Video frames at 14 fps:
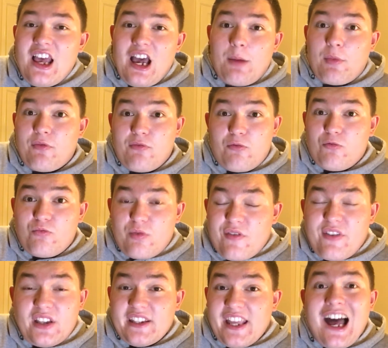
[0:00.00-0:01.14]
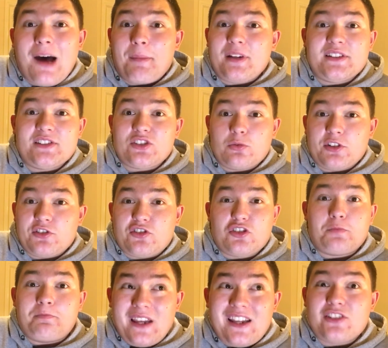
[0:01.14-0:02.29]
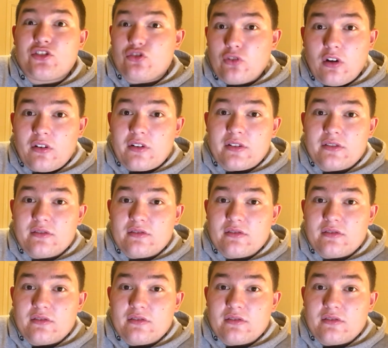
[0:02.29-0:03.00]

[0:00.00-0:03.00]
And we really are missing someone who's just big and strong